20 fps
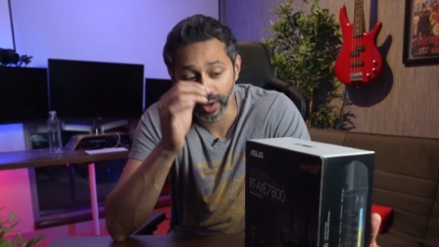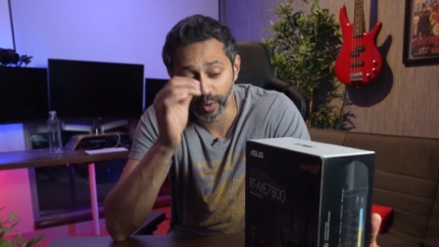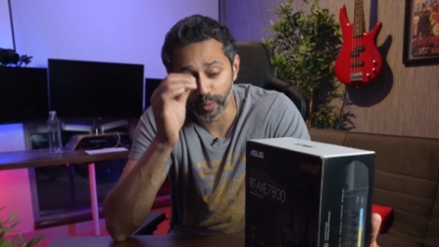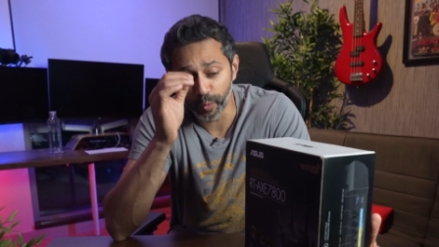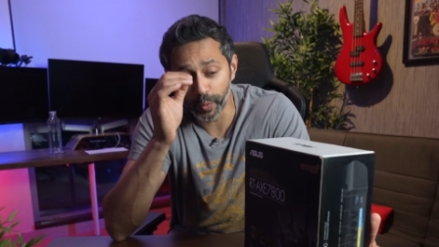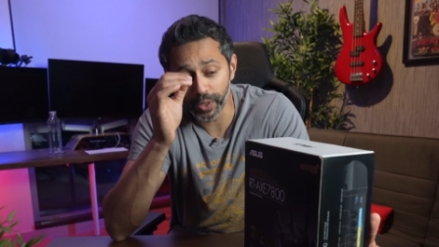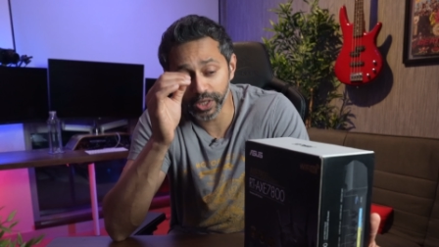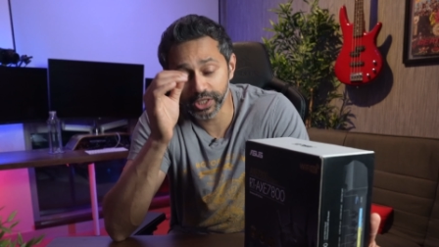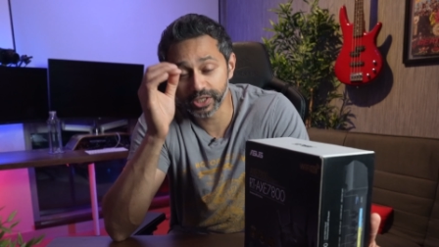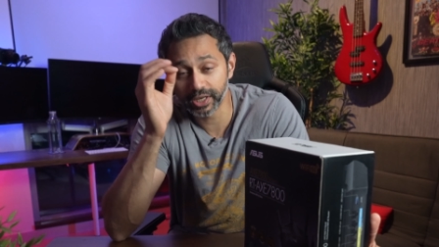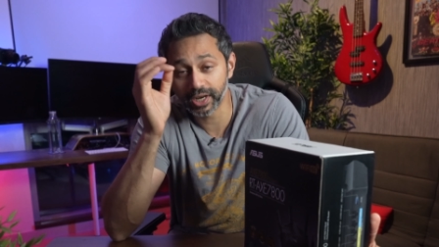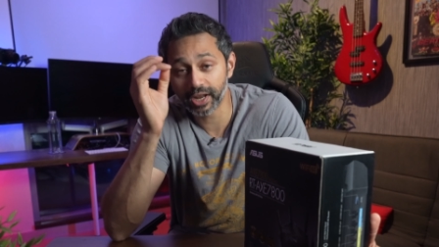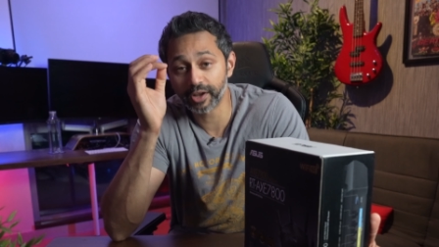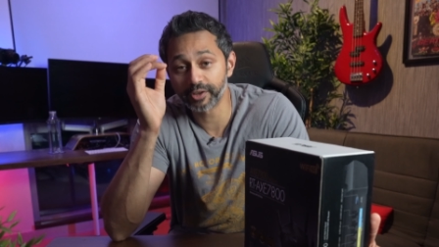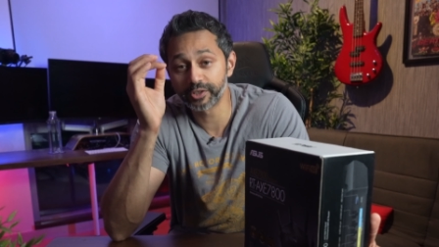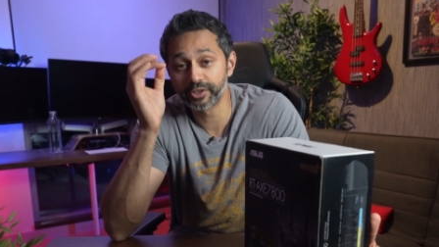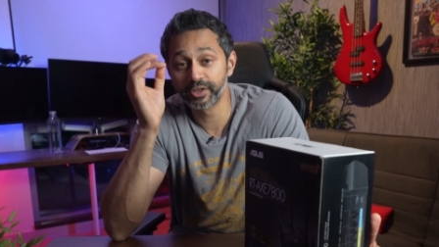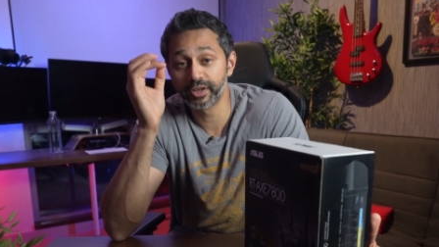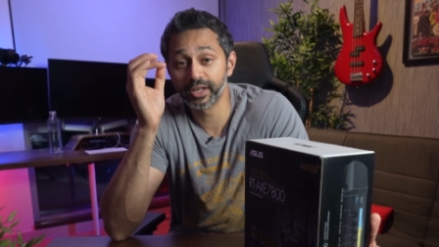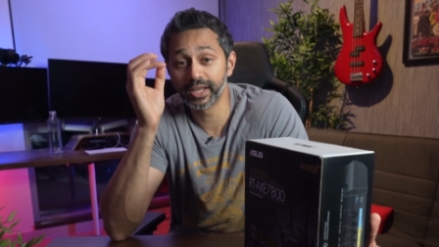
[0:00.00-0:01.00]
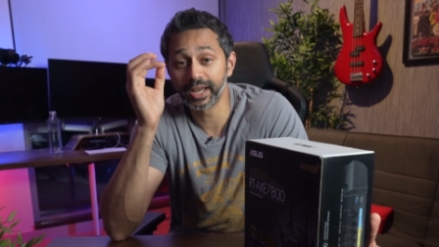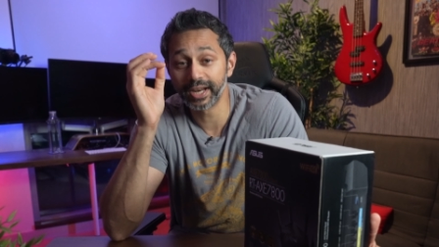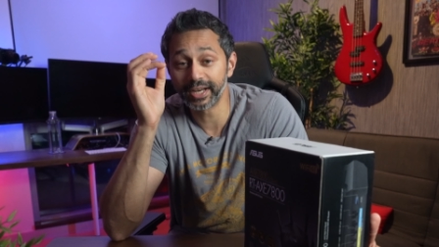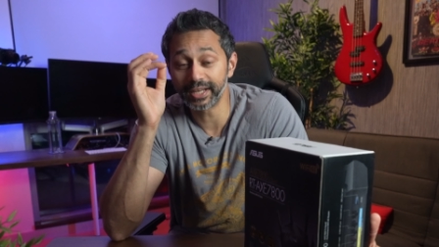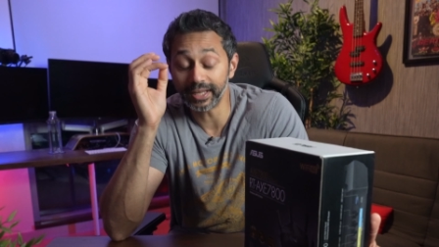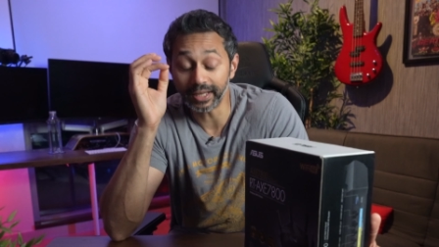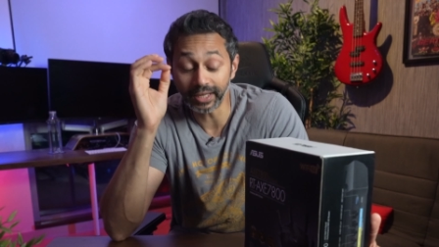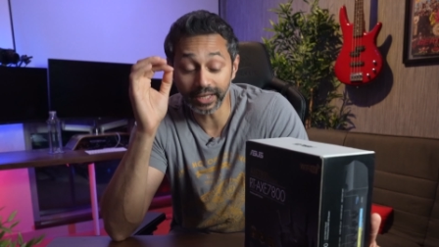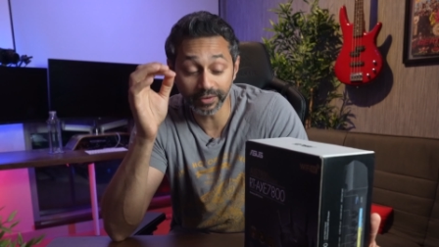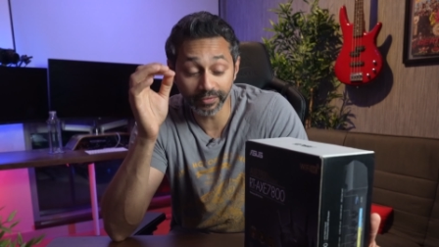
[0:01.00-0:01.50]
which allows you to
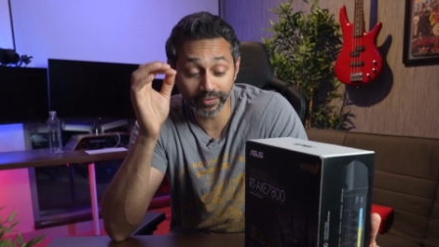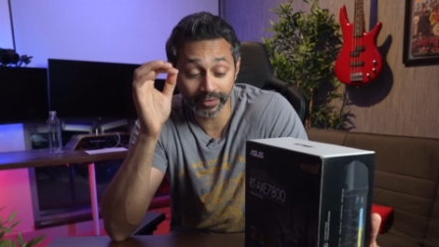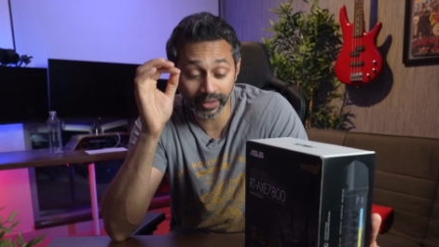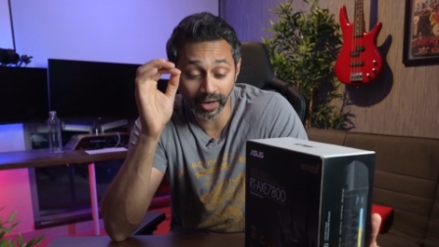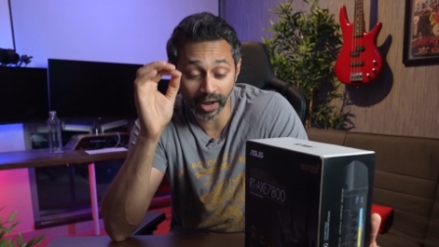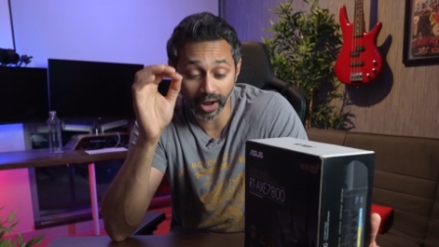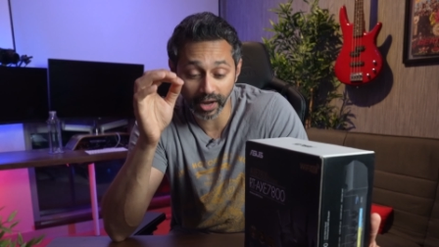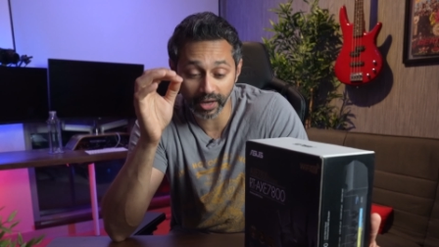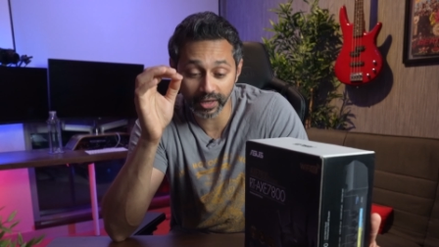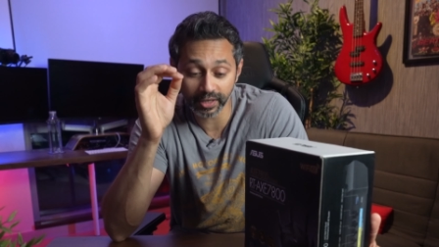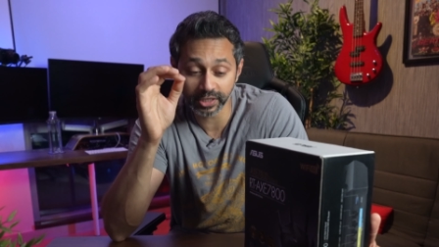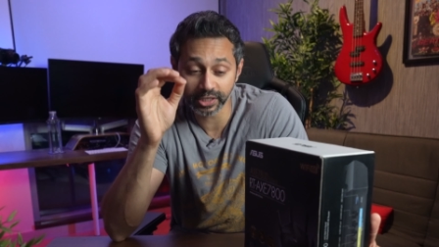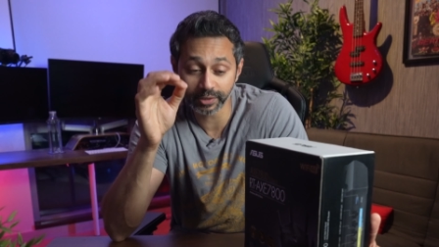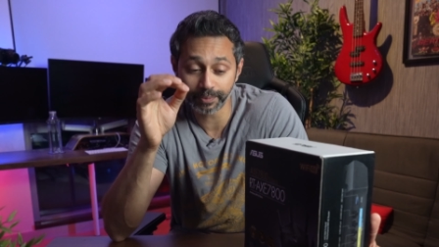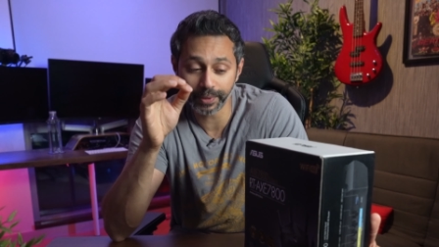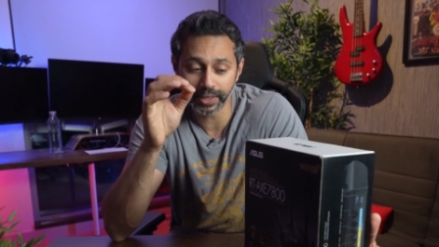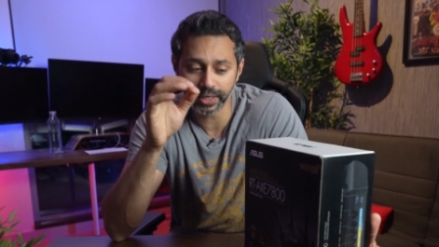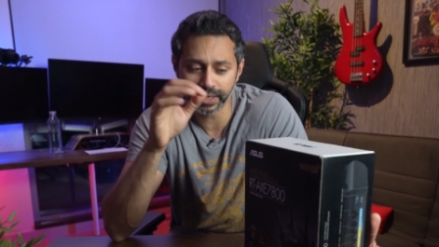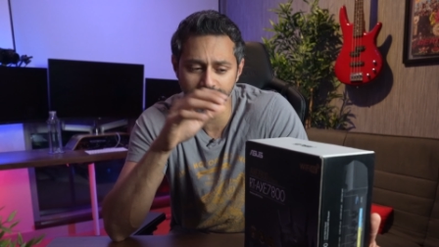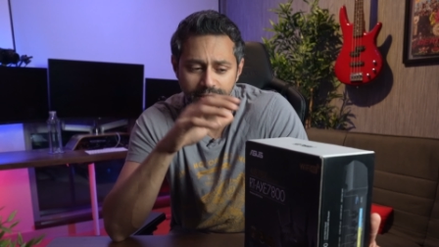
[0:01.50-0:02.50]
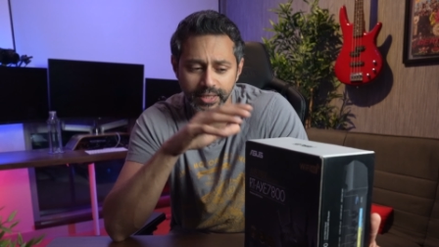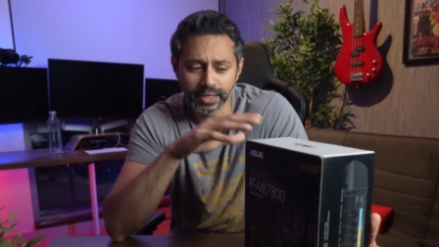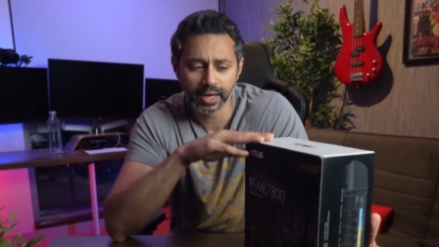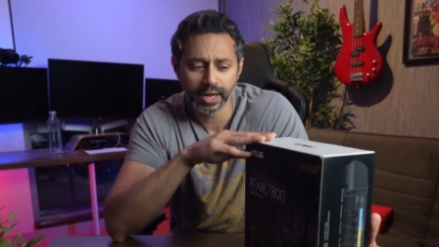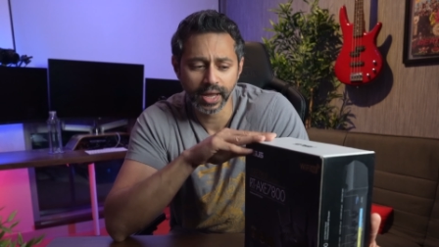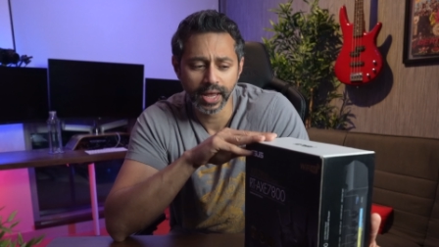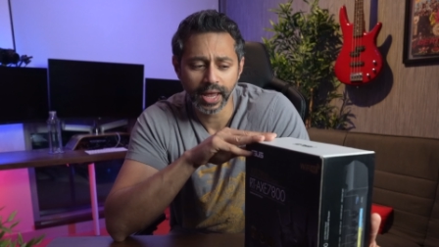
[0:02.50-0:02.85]
get even higher speeds.